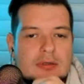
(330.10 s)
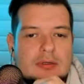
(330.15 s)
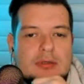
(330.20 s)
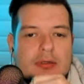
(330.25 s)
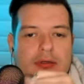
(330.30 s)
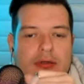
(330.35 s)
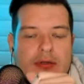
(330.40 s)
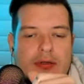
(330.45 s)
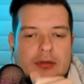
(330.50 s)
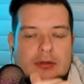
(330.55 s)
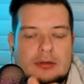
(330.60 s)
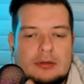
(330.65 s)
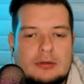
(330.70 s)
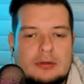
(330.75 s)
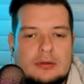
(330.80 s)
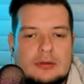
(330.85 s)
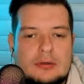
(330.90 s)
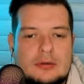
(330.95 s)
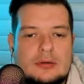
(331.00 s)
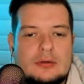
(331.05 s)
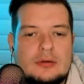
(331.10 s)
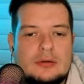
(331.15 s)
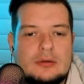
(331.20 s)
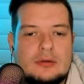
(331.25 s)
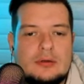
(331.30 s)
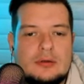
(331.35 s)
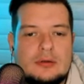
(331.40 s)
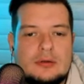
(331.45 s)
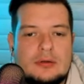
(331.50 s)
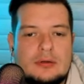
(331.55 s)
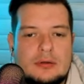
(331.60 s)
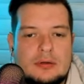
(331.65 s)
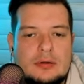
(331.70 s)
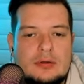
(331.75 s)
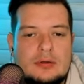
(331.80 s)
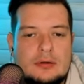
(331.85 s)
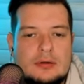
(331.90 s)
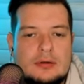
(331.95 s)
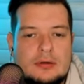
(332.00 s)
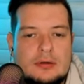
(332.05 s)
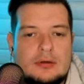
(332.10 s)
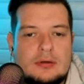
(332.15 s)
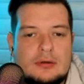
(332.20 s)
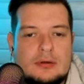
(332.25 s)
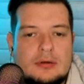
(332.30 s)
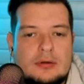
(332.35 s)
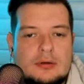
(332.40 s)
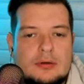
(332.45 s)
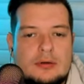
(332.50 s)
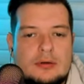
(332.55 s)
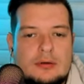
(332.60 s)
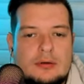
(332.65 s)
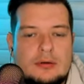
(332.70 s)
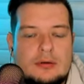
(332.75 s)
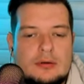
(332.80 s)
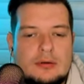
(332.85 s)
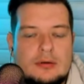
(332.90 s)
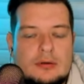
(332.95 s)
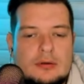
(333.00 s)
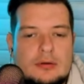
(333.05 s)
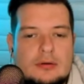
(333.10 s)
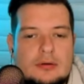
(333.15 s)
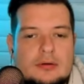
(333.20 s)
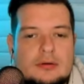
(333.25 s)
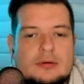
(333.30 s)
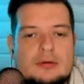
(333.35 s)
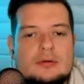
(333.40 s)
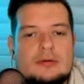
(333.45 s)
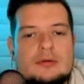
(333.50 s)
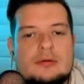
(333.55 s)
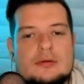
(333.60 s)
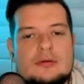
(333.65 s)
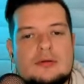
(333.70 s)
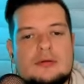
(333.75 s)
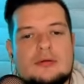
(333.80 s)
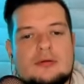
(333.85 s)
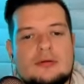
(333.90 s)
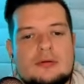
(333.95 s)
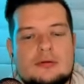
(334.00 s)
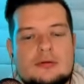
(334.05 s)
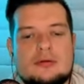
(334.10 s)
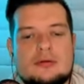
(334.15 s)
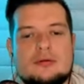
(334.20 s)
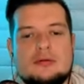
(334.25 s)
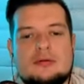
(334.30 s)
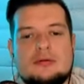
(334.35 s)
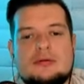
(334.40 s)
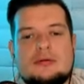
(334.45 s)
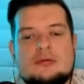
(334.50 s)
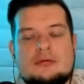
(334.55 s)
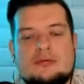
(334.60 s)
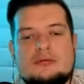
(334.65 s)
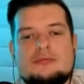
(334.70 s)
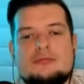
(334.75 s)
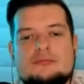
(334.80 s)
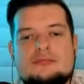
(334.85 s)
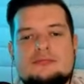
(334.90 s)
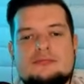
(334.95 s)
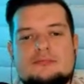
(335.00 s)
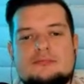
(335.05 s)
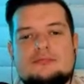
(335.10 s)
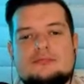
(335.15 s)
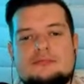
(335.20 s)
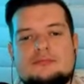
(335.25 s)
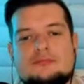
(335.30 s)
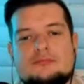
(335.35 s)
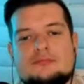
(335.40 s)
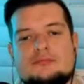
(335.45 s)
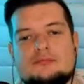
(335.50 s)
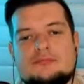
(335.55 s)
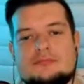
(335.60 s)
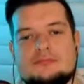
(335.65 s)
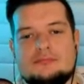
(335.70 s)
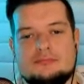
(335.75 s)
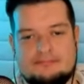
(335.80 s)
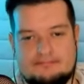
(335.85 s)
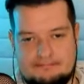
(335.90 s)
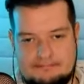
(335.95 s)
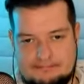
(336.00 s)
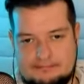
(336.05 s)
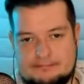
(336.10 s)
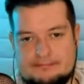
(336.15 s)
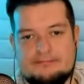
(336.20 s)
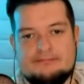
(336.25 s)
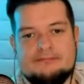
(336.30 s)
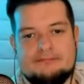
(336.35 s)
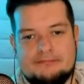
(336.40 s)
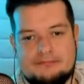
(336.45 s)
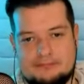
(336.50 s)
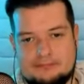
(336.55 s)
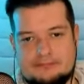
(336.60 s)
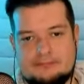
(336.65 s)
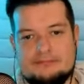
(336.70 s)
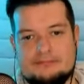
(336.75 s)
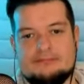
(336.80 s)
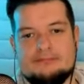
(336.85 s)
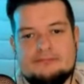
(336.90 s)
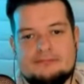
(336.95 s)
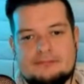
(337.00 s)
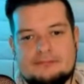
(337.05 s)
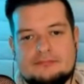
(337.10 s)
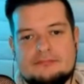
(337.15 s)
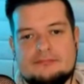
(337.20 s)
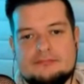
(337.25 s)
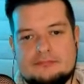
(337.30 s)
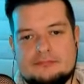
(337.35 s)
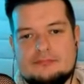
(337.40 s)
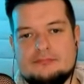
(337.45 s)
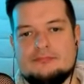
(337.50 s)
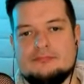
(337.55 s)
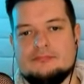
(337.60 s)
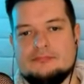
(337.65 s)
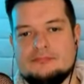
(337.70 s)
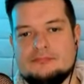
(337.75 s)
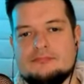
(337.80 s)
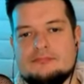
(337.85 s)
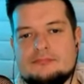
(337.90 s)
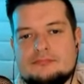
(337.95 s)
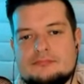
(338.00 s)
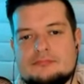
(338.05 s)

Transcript: (silent)